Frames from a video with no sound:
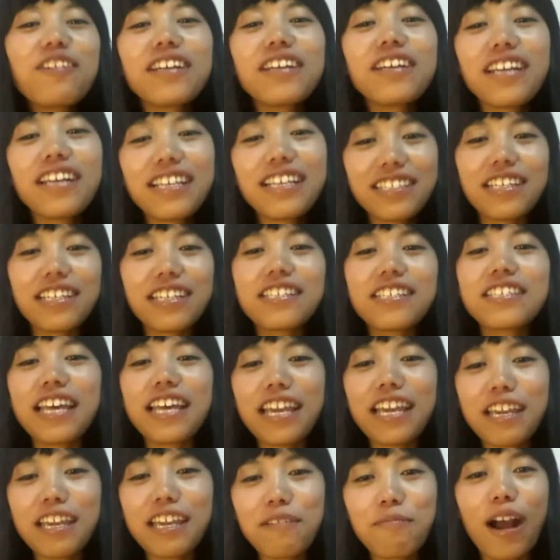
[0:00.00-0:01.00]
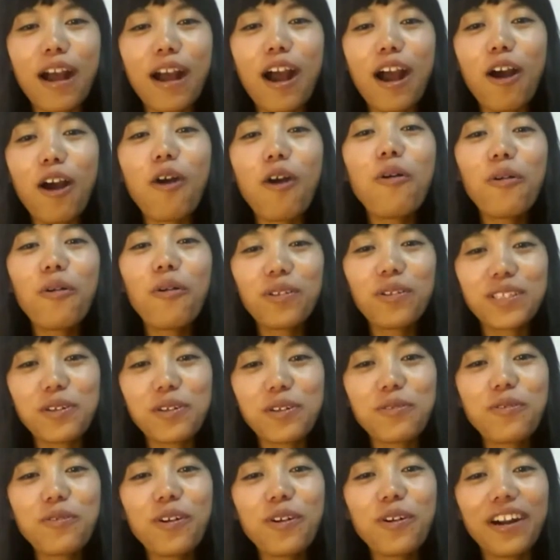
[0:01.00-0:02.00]
is the same all
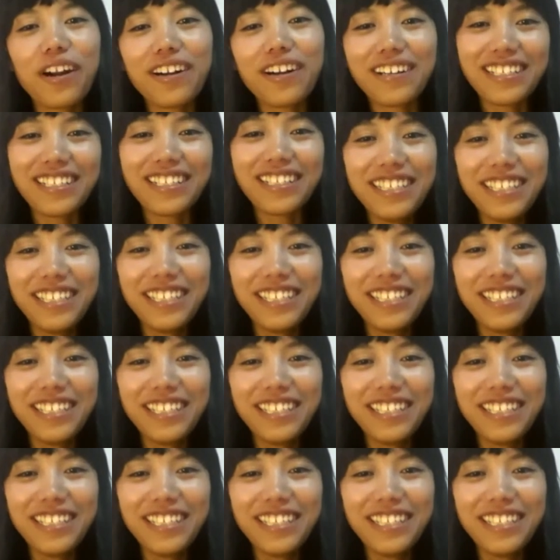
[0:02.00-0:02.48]
the world.